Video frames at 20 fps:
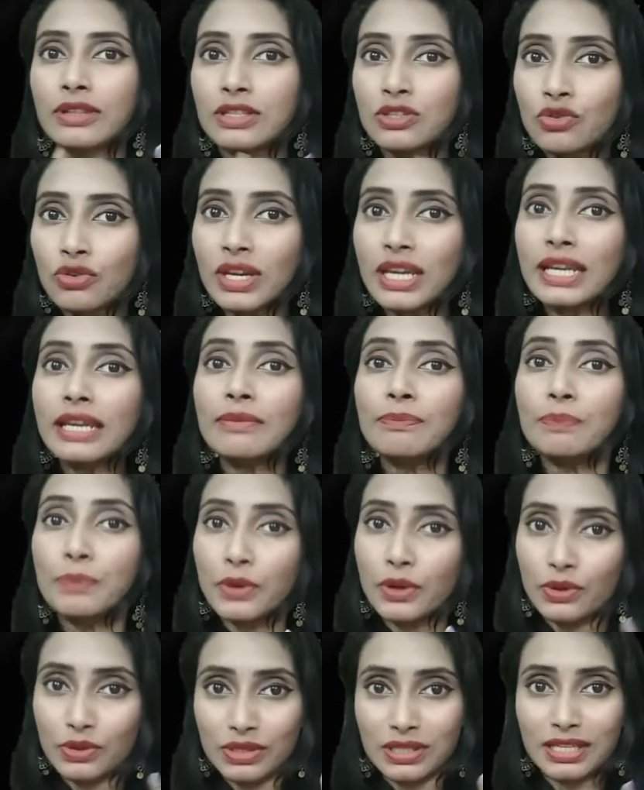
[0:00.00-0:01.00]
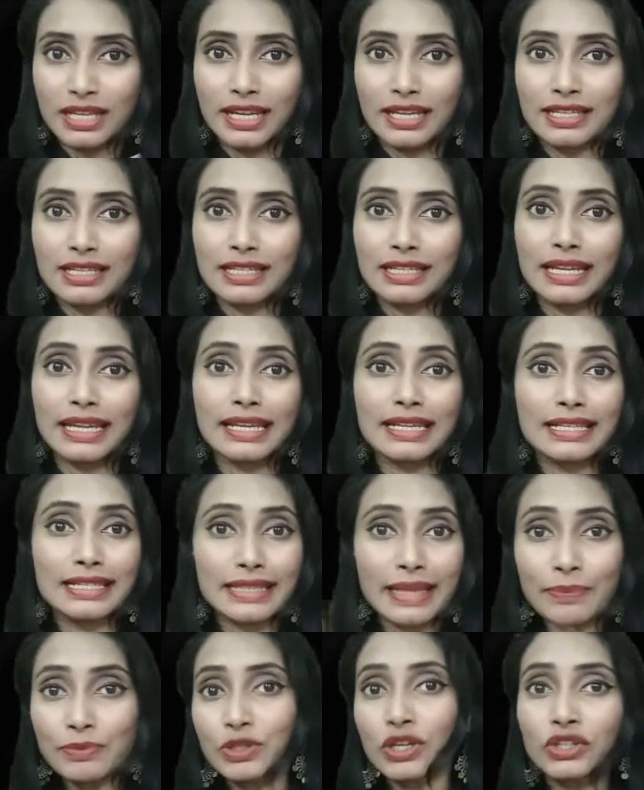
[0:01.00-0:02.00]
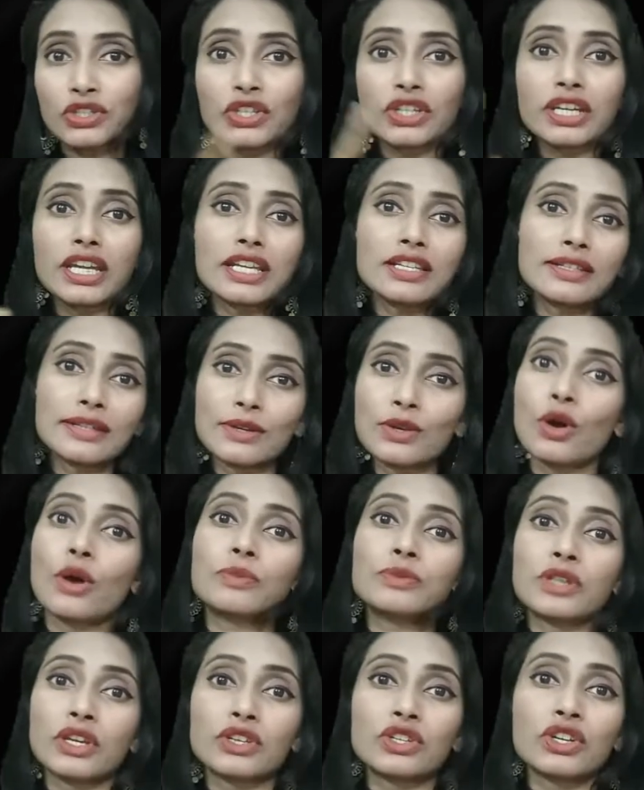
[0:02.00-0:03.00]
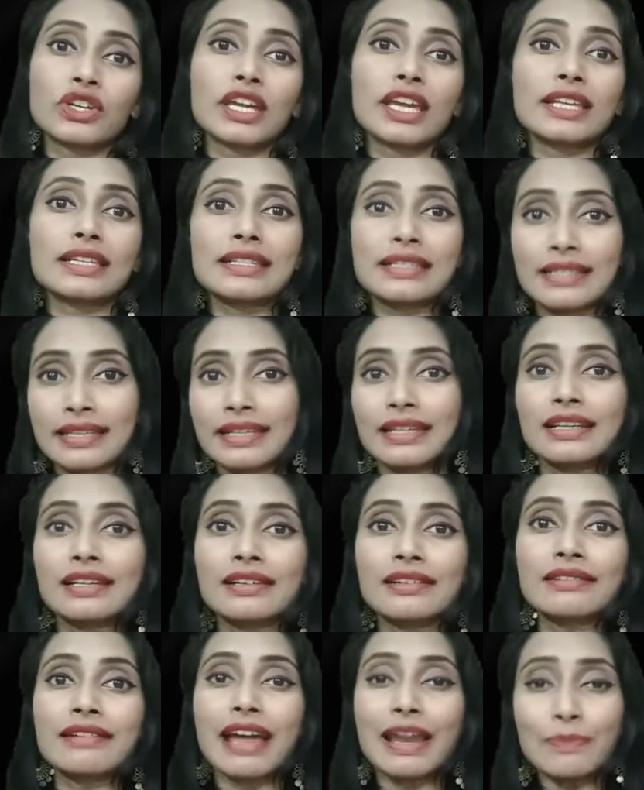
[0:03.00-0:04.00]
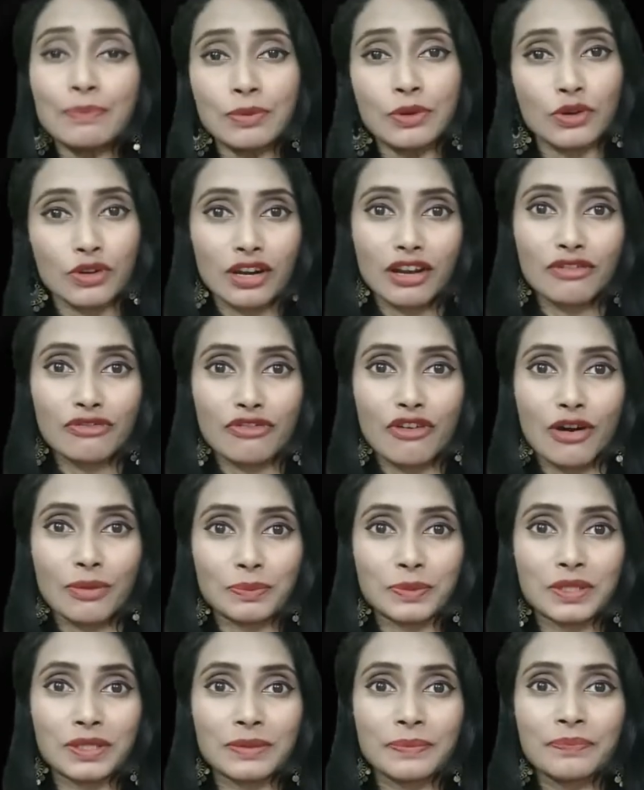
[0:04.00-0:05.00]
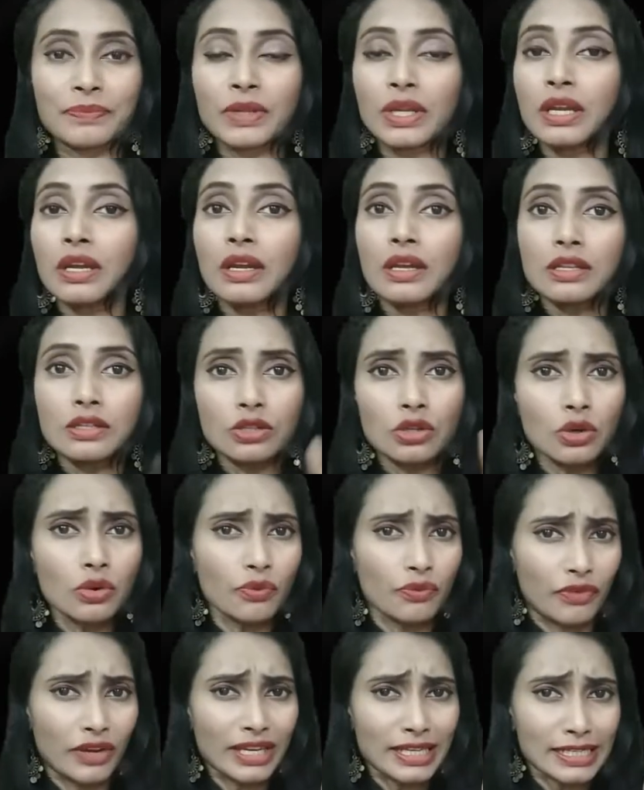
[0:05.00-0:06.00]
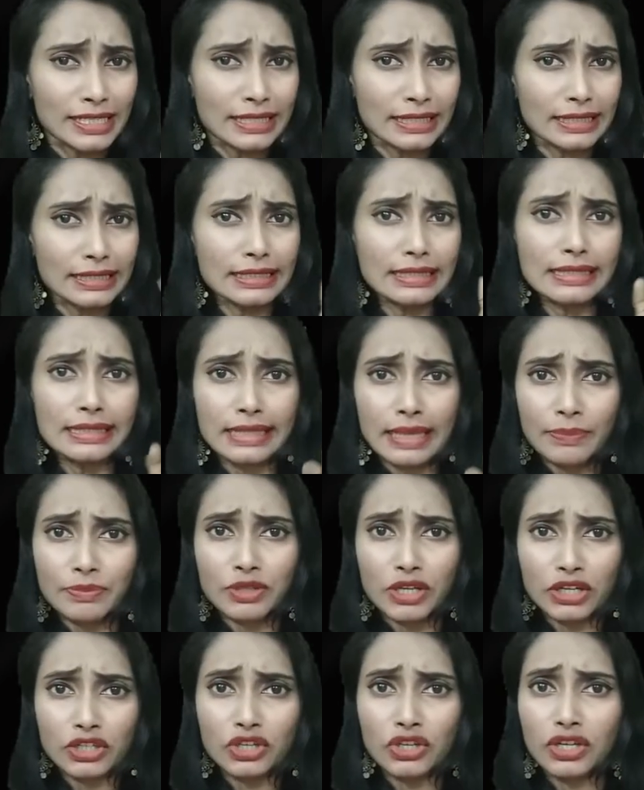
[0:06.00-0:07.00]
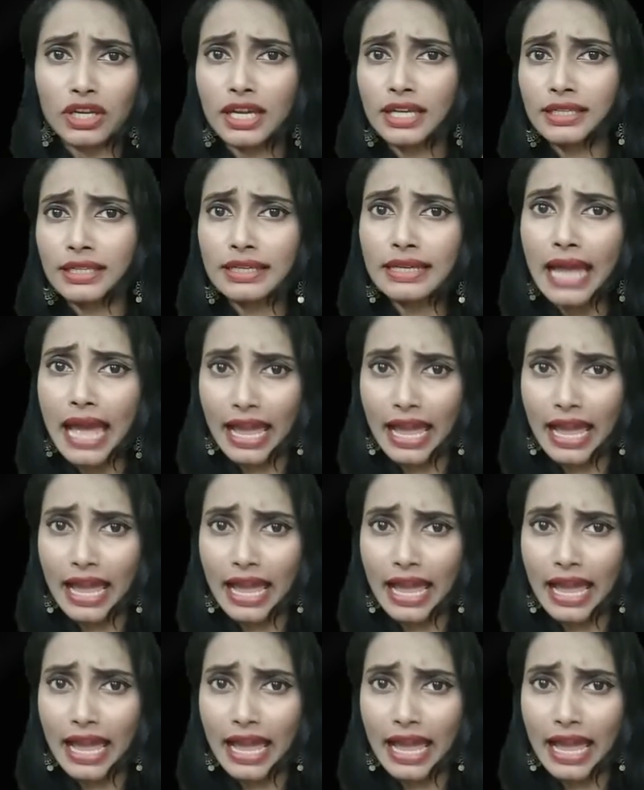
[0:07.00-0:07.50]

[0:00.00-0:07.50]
three persons in subjective case and objective case, singular and plural forms. So we discussed subjective case and